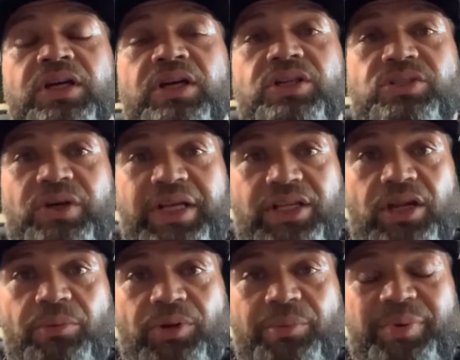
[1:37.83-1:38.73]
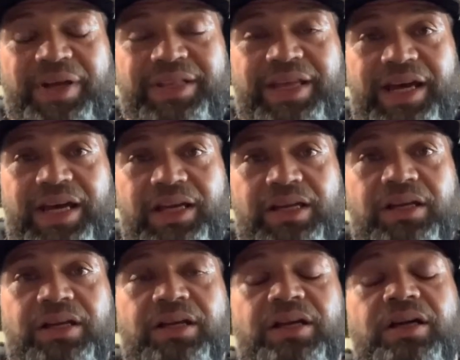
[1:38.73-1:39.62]
So I had to double up on that.
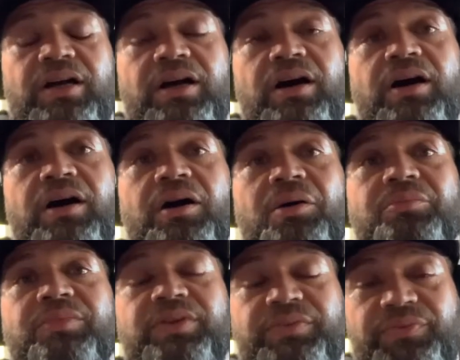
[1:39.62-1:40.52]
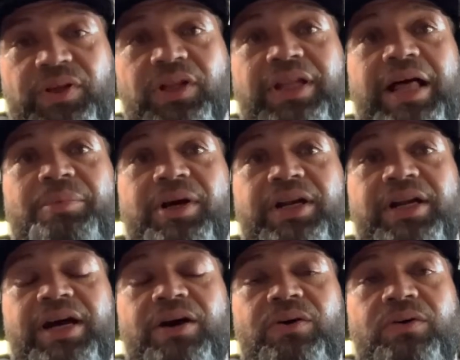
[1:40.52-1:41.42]
Feeling a lot better
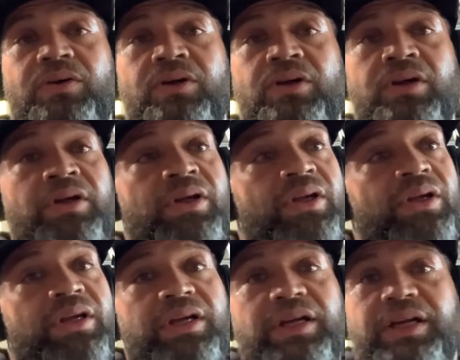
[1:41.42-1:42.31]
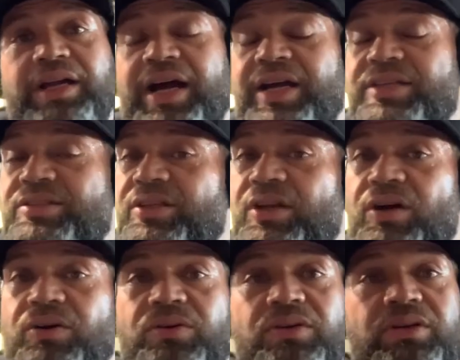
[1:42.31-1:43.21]
now. Guys, you
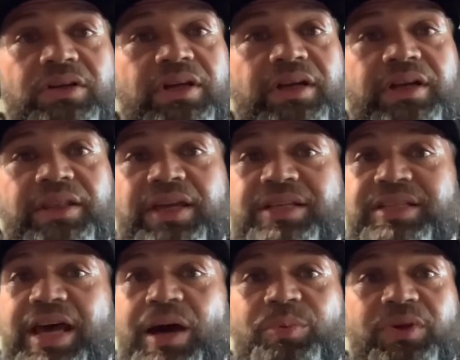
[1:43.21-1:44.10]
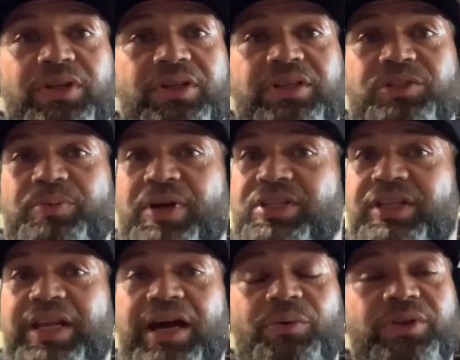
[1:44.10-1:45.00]
know, things happen, especially
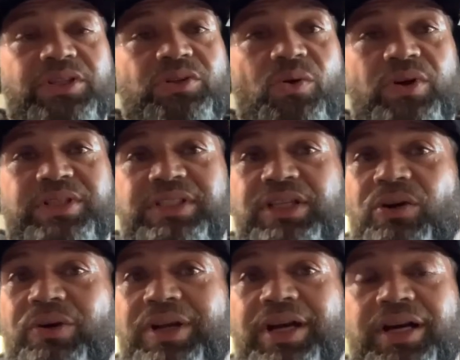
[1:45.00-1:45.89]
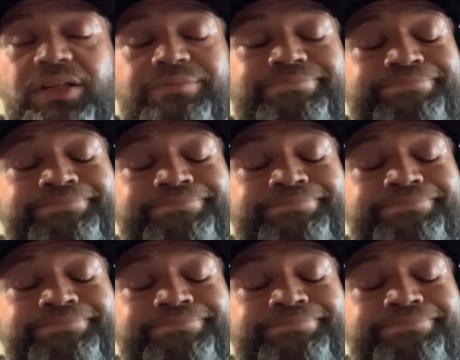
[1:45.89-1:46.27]
now with this quarantine going on.